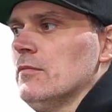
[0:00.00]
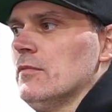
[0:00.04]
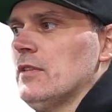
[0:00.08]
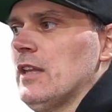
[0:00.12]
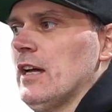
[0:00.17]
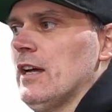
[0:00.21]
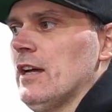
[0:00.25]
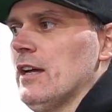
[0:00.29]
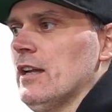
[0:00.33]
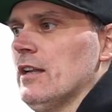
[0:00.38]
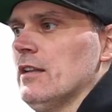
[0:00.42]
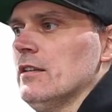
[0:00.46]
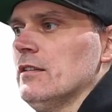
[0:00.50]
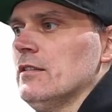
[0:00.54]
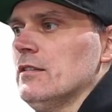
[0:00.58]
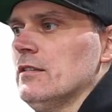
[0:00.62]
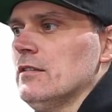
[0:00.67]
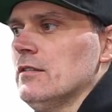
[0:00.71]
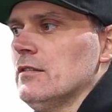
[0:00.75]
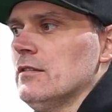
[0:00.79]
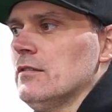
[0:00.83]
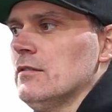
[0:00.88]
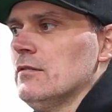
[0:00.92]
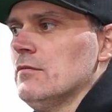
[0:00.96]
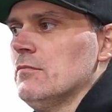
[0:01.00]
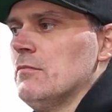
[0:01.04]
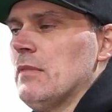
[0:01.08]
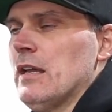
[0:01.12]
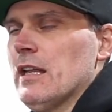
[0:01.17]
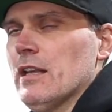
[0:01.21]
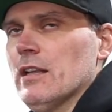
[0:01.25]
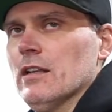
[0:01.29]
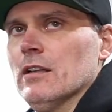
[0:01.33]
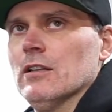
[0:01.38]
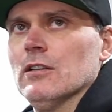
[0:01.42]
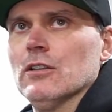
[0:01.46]
that
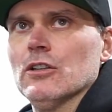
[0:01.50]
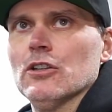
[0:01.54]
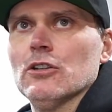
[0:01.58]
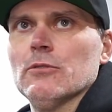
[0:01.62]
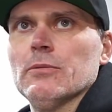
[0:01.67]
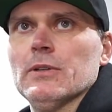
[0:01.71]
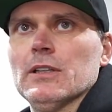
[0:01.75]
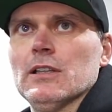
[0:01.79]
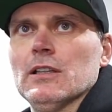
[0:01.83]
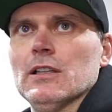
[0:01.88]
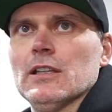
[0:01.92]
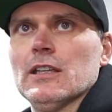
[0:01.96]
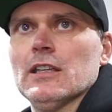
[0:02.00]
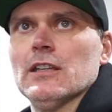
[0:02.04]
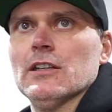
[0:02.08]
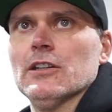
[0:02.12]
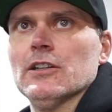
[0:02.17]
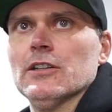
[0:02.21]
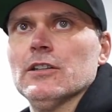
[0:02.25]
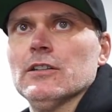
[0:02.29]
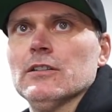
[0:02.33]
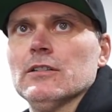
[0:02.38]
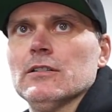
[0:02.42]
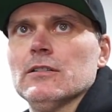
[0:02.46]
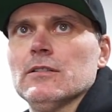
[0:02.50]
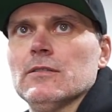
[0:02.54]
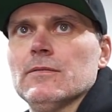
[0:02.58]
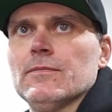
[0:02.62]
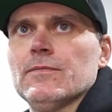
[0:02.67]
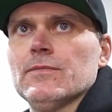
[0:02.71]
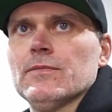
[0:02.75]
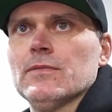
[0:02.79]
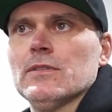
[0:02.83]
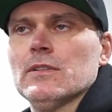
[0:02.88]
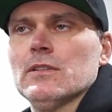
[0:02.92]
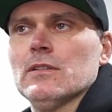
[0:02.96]
made it a little bit leaner.
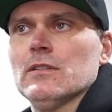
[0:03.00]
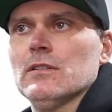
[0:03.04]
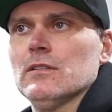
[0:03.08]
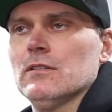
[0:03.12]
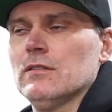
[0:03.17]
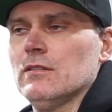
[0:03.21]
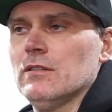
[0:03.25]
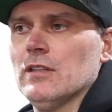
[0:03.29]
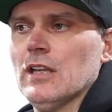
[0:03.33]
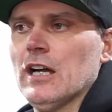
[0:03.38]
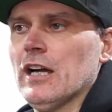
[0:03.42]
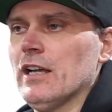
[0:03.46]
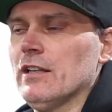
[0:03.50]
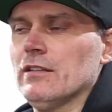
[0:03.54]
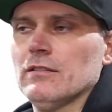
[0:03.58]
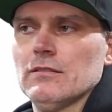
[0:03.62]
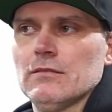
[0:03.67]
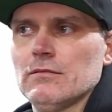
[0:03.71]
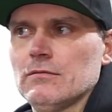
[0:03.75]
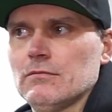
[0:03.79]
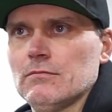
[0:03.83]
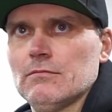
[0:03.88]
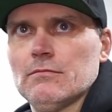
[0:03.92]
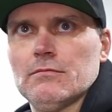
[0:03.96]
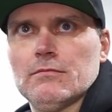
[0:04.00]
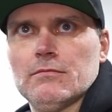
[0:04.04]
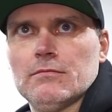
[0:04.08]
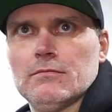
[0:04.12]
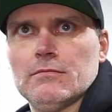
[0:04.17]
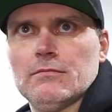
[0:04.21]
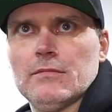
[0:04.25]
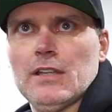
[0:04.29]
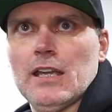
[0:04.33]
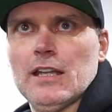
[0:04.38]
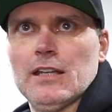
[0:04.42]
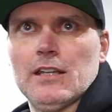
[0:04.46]
Not
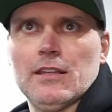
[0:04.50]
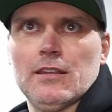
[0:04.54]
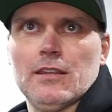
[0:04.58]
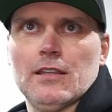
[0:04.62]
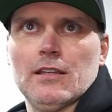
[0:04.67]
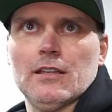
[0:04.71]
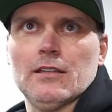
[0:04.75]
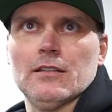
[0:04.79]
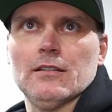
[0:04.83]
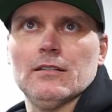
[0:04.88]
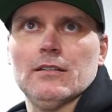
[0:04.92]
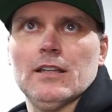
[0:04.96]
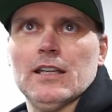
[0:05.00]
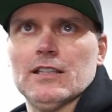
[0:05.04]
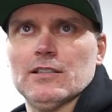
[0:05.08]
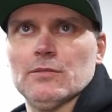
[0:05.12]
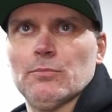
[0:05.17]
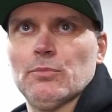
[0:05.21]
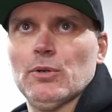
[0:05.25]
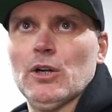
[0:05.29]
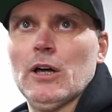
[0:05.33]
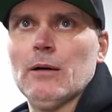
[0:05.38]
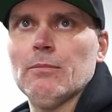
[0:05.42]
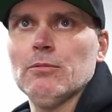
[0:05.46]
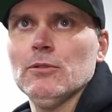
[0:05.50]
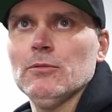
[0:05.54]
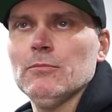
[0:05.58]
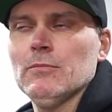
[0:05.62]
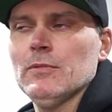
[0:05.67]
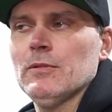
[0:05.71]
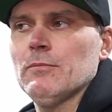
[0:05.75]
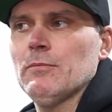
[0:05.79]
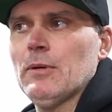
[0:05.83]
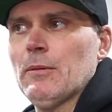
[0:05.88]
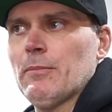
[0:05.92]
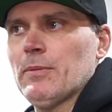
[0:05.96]
anything as a problem,
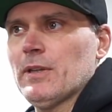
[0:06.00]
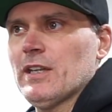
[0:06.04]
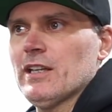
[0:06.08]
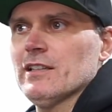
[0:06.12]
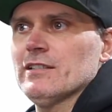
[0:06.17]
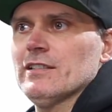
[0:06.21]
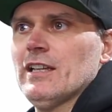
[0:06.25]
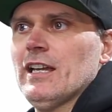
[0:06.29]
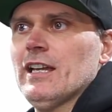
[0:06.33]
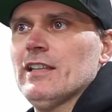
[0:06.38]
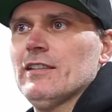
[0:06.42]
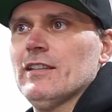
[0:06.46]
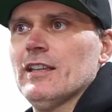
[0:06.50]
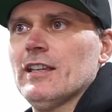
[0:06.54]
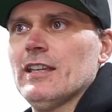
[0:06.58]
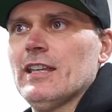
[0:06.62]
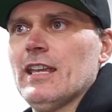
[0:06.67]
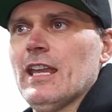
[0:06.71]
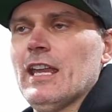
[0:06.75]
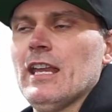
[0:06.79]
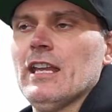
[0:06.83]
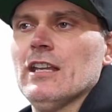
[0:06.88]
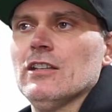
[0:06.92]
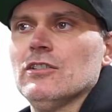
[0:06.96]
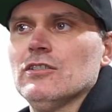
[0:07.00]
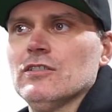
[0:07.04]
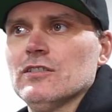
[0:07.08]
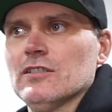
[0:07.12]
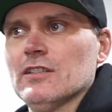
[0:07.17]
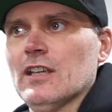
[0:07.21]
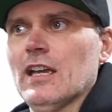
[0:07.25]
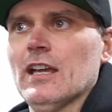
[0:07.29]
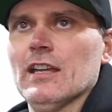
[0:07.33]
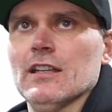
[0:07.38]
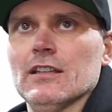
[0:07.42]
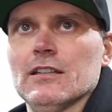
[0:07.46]
but because I had the gauge
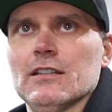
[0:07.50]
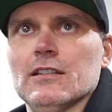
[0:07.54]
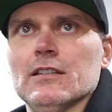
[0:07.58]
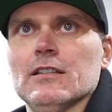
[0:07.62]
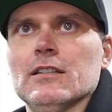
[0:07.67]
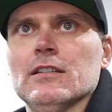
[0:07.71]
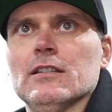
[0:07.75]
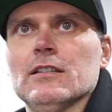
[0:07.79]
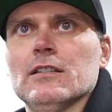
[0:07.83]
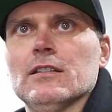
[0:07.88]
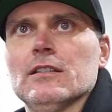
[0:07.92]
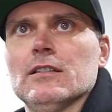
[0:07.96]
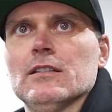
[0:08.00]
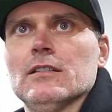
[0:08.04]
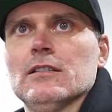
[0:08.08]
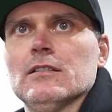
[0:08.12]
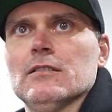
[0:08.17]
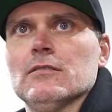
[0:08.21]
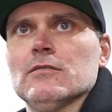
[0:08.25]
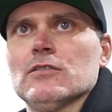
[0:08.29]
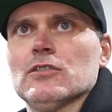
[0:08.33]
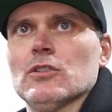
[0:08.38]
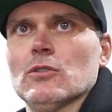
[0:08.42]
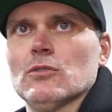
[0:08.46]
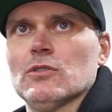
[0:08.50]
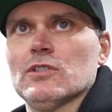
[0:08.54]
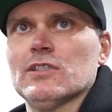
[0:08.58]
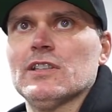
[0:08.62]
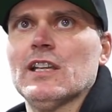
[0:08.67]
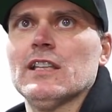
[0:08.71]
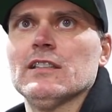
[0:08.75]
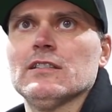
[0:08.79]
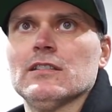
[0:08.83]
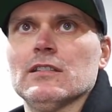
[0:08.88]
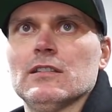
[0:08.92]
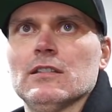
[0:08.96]
set so
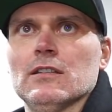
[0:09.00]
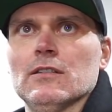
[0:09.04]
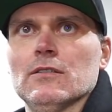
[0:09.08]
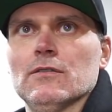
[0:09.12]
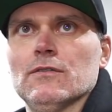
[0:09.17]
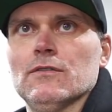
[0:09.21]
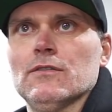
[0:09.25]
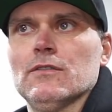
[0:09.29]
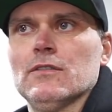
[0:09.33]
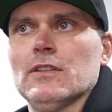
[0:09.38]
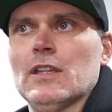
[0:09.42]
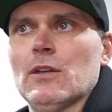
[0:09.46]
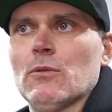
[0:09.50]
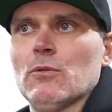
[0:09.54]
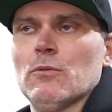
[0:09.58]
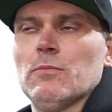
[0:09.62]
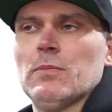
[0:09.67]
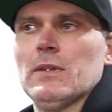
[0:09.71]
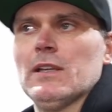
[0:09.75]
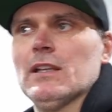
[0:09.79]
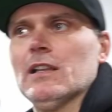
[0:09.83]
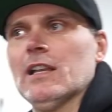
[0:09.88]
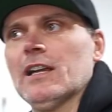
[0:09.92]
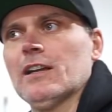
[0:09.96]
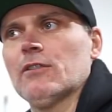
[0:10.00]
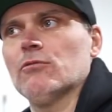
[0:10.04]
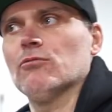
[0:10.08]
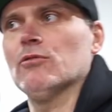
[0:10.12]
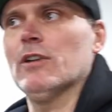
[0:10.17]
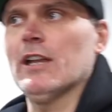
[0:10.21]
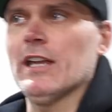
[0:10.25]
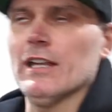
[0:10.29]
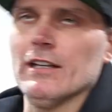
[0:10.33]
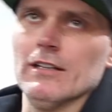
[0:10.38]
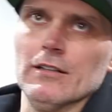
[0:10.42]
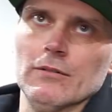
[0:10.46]
sensitive, it would be like
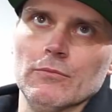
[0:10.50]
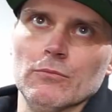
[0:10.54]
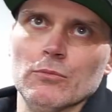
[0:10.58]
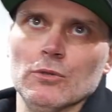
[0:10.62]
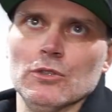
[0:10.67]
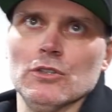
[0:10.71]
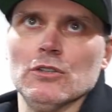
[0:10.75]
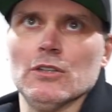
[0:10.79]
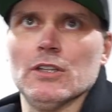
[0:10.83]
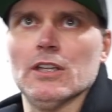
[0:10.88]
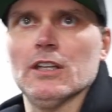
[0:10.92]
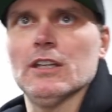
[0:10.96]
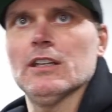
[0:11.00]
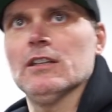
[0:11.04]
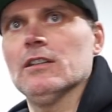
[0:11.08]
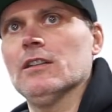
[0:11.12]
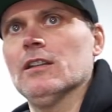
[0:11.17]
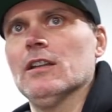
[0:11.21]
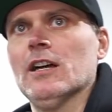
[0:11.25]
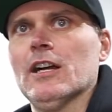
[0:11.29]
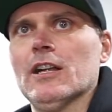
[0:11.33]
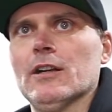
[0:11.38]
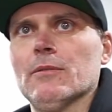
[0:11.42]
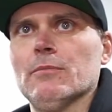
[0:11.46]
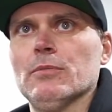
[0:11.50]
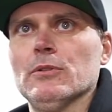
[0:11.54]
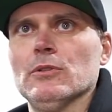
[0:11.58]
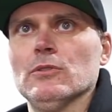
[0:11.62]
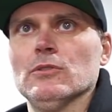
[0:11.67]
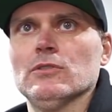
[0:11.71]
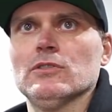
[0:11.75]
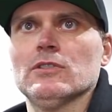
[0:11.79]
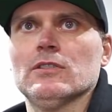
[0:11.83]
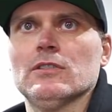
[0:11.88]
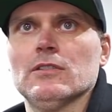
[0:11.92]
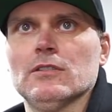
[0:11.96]
random when you get into higher
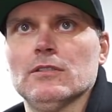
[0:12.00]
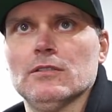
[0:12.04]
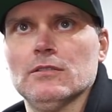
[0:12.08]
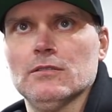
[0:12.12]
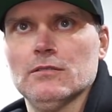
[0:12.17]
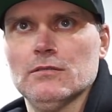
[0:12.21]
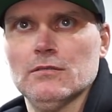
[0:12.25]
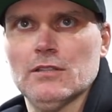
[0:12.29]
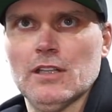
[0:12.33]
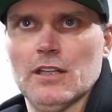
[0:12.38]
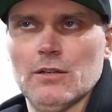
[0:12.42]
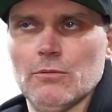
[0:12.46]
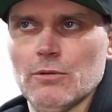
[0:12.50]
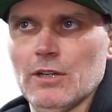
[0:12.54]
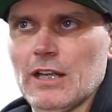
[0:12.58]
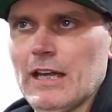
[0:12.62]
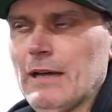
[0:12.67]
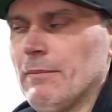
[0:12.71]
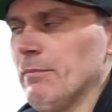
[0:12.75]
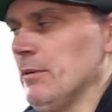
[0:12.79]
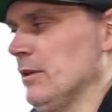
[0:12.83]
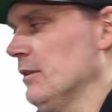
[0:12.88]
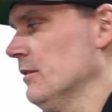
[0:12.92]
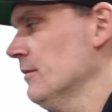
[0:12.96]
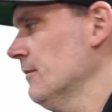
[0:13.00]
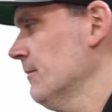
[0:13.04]
boost that it would happen.